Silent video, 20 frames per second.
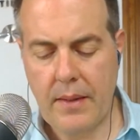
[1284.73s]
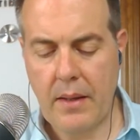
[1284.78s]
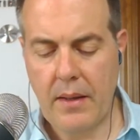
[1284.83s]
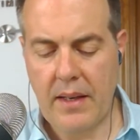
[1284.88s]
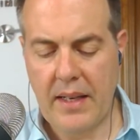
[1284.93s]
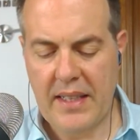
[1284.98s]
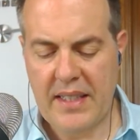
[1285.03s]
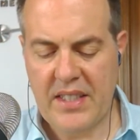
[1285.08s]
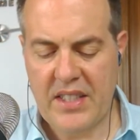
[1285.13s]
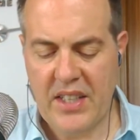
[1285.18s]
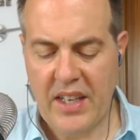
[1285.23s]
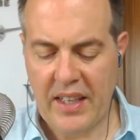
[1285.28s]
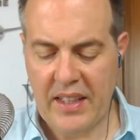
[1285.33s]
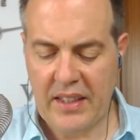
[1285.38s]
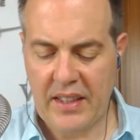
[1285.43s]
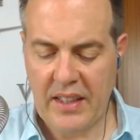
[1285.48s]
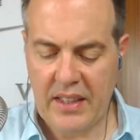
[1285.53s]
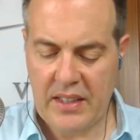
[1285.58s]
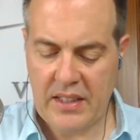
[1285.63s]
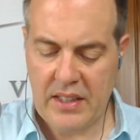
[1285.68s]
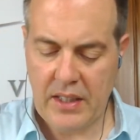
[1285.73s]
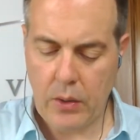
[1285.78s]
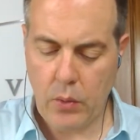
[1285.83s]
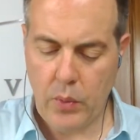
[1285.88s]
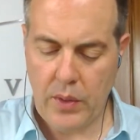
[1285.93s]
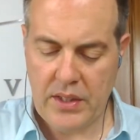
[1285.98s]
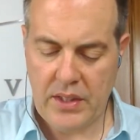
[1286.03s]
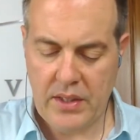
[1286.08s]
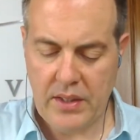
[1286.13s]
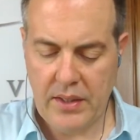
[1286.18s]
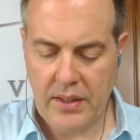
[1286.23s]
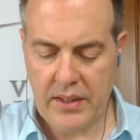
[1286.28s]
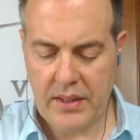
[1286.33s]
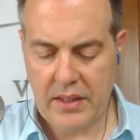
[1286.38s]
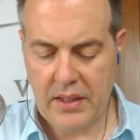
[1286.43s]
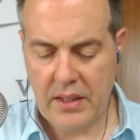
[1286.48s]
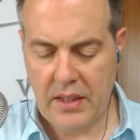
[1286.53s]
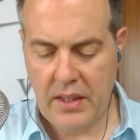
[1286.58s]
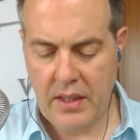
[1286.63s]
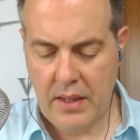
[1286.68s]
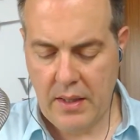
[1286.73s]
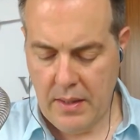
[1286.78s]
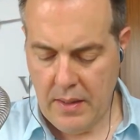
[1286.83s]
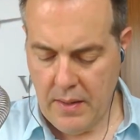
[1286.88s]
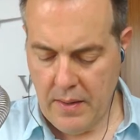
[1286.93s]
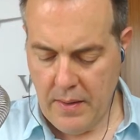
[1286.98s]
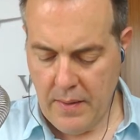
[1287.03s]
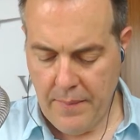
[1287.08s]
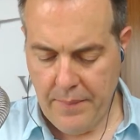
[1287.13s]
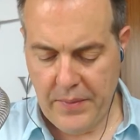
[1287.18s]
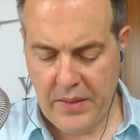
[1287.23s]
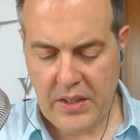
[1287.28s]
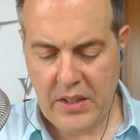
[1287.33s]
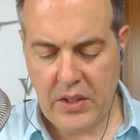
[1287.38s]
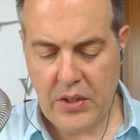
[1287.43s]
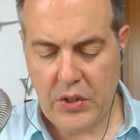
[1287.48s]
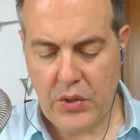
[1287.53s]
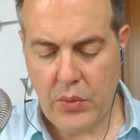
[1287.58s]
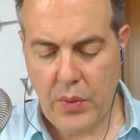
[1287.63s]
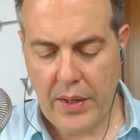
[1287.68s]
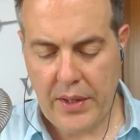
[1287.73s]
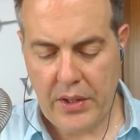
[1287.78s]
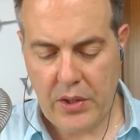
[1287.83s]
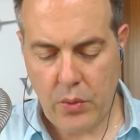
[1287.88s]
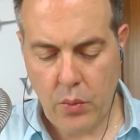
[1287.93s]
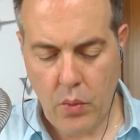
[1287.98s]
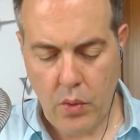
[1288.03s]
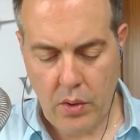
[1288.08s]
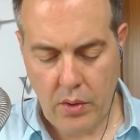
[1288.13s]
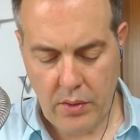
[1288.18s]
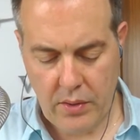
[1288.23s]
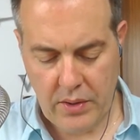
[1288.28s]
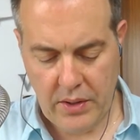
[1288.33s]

Let's check this. Sequestered. It's a strange word.